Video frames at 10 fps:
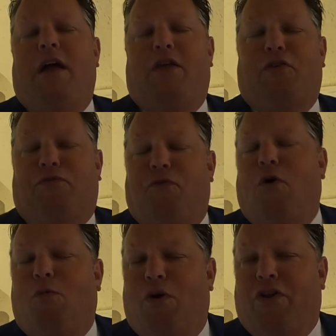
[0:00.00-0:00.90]
and the
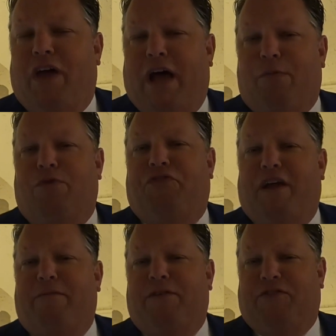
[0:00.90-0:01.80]
419 will
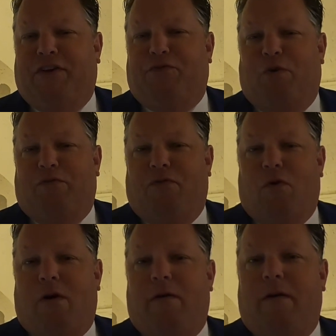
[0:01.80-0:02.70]
save the
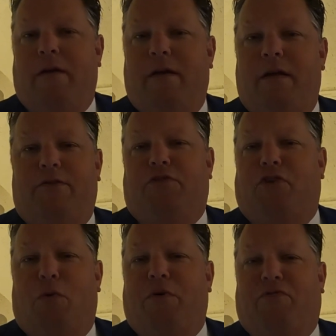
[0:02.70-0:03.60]
614. So
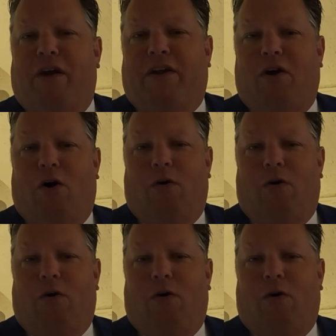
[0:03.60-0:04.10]
don't be afraid to call.